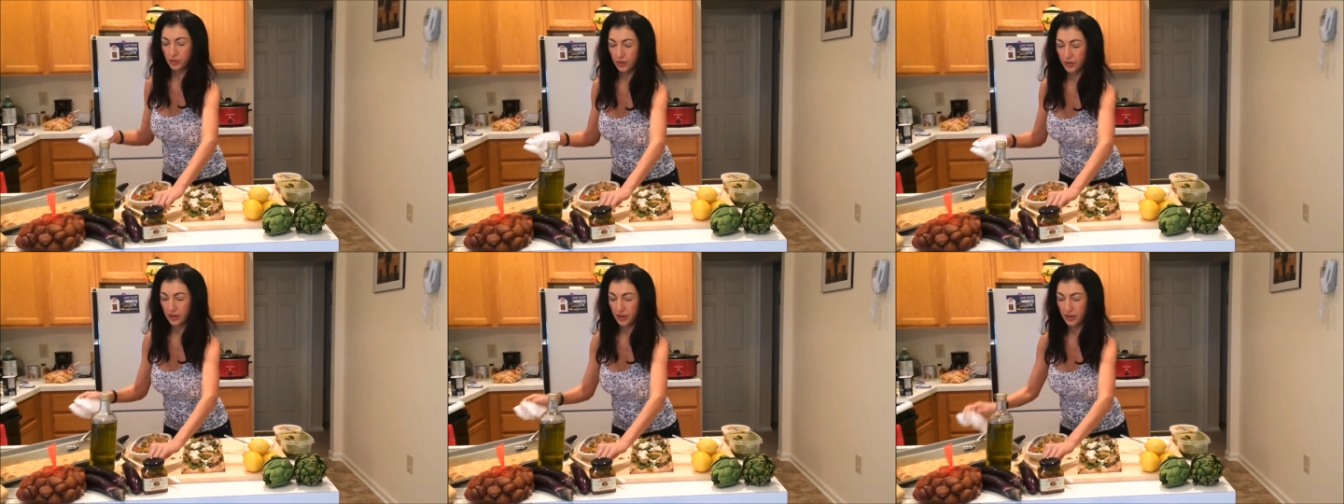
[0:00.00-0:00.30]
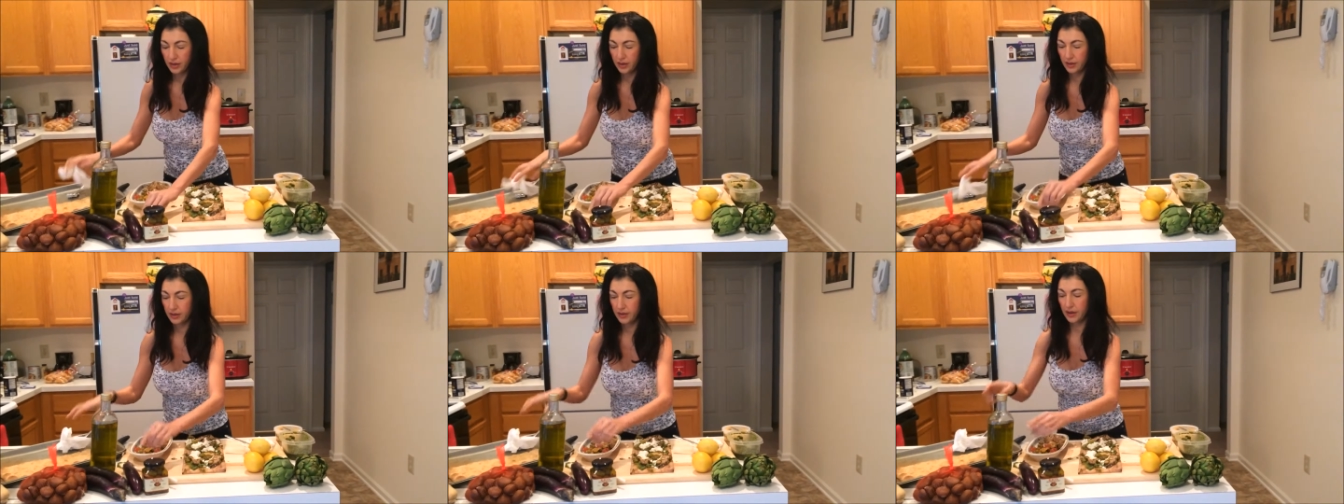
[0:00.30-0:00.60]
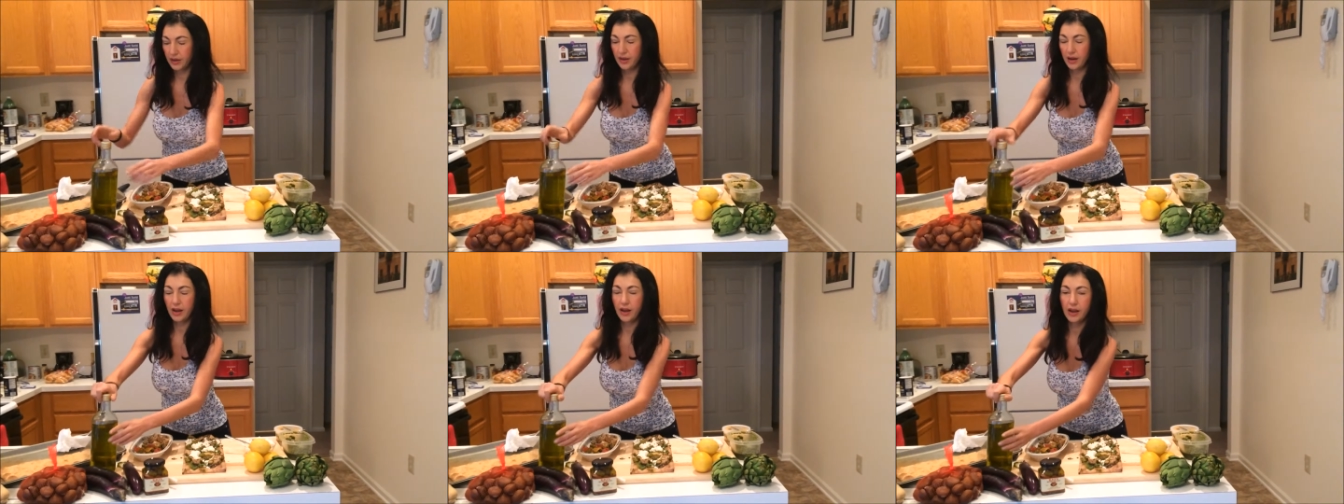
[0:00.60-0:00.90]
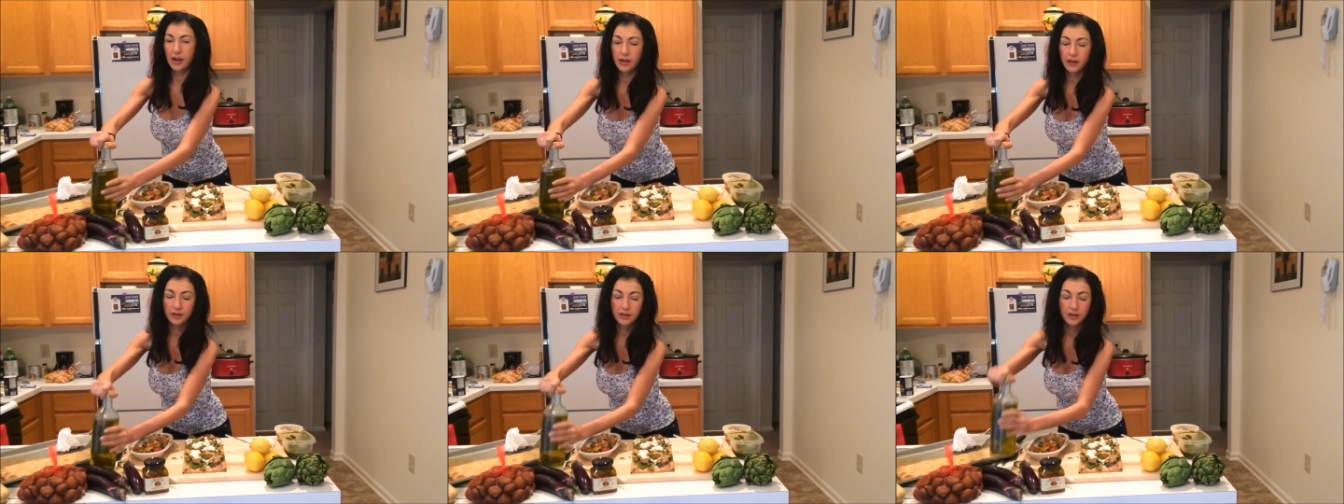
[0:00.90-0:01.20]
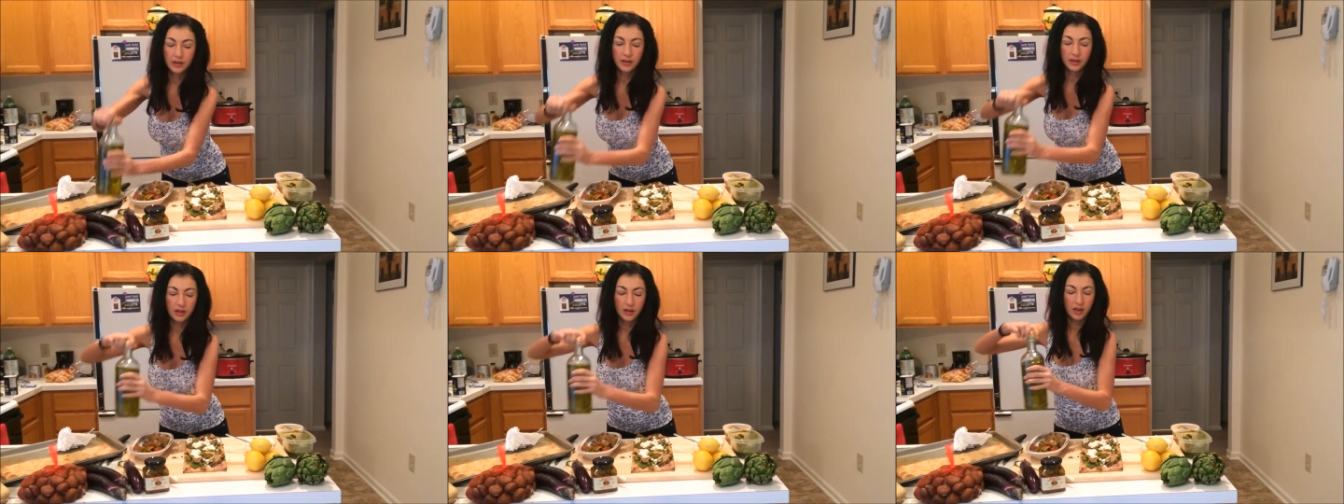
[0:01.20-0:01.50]
Go ahead and add
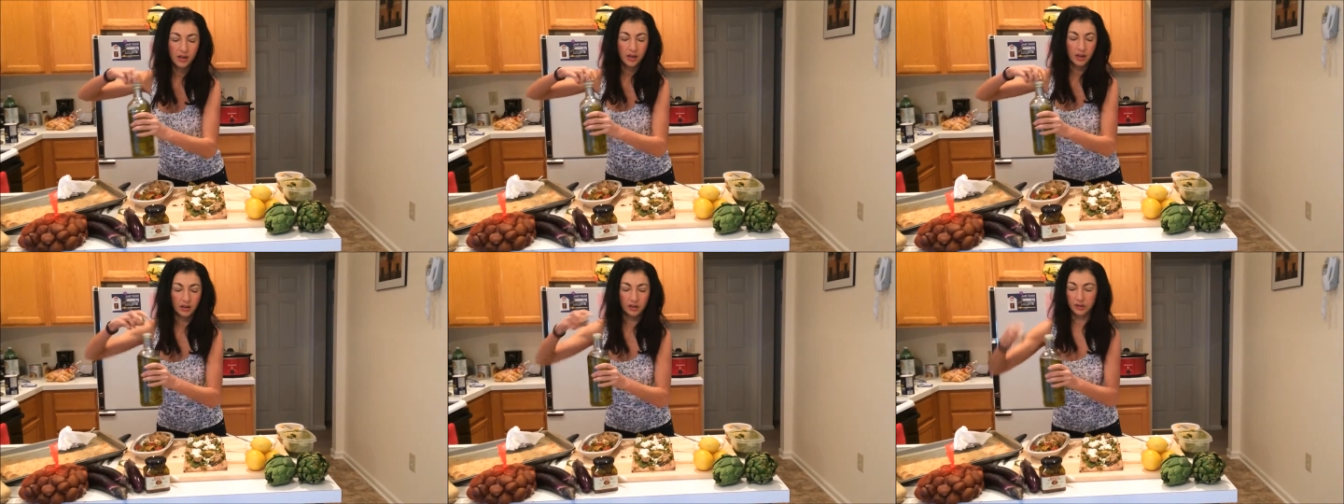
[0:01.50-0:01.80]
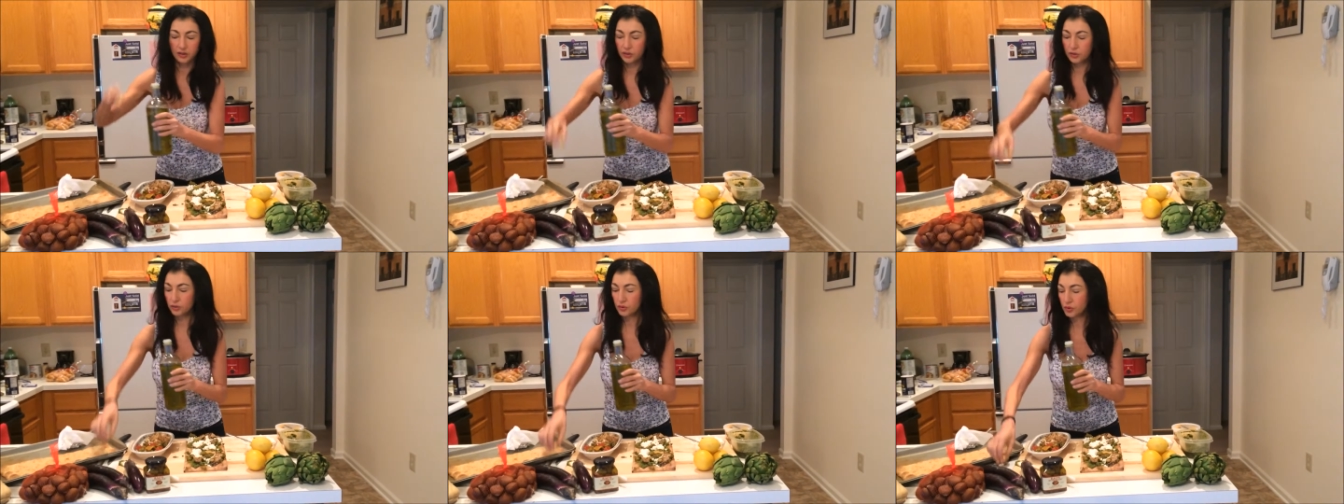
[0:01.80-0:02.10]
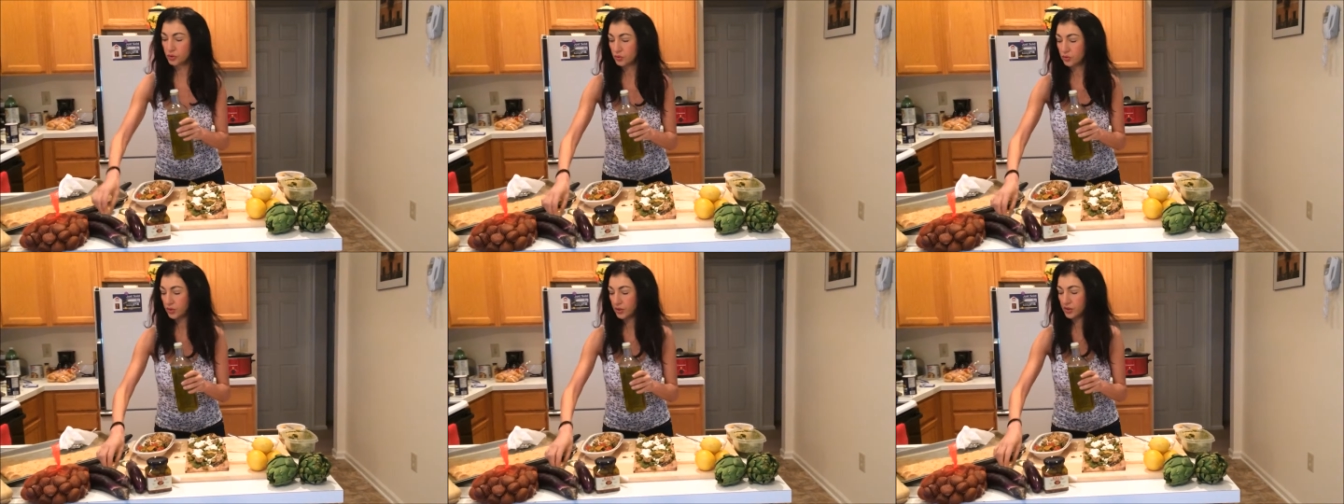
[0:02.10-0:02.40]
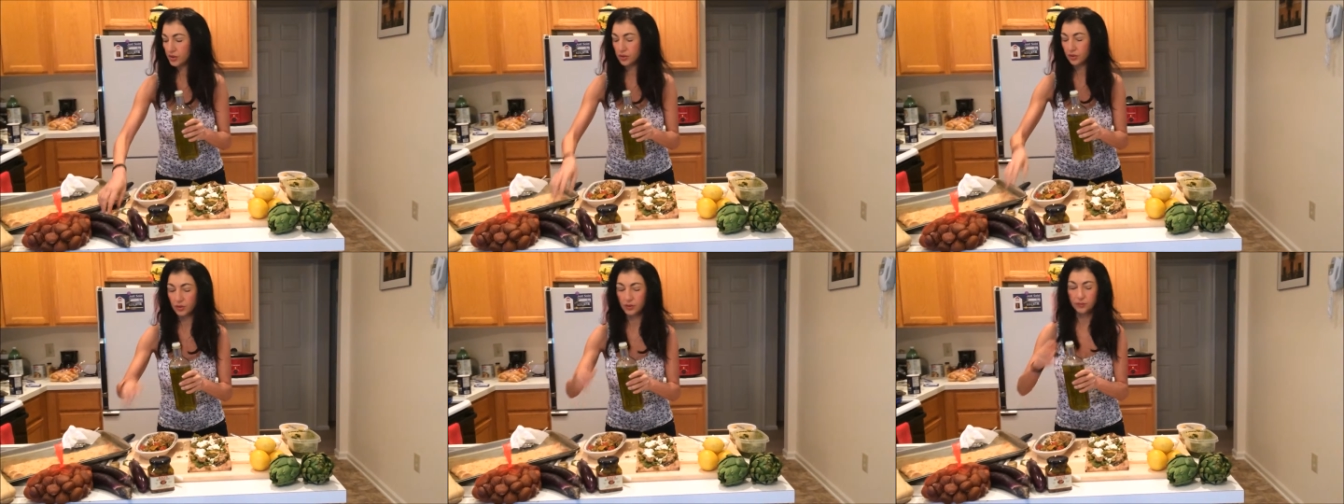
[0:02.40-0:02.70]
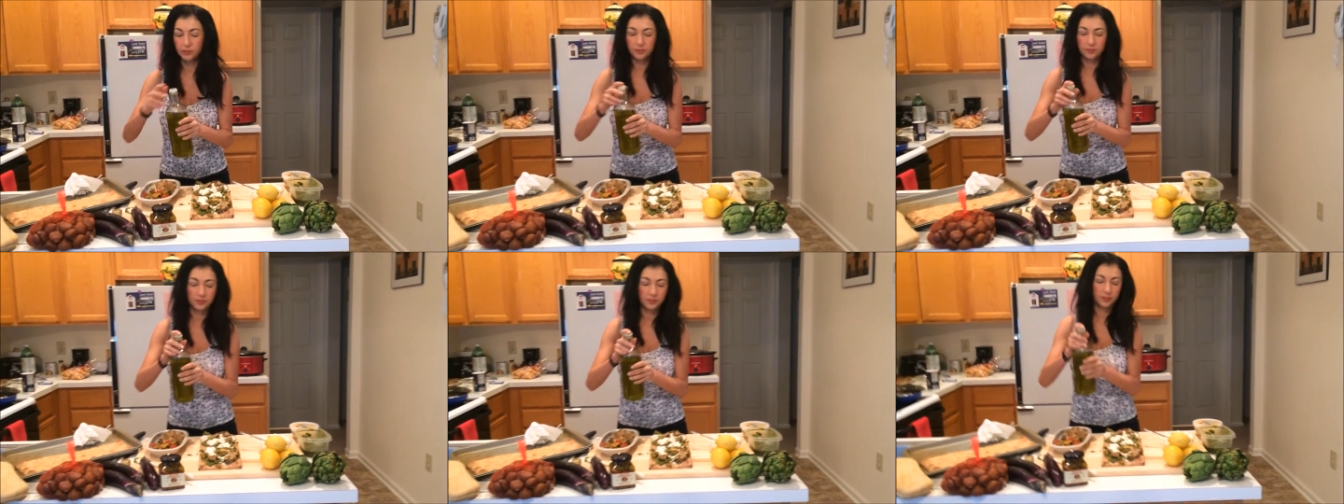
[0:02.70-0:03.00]
a little drizzle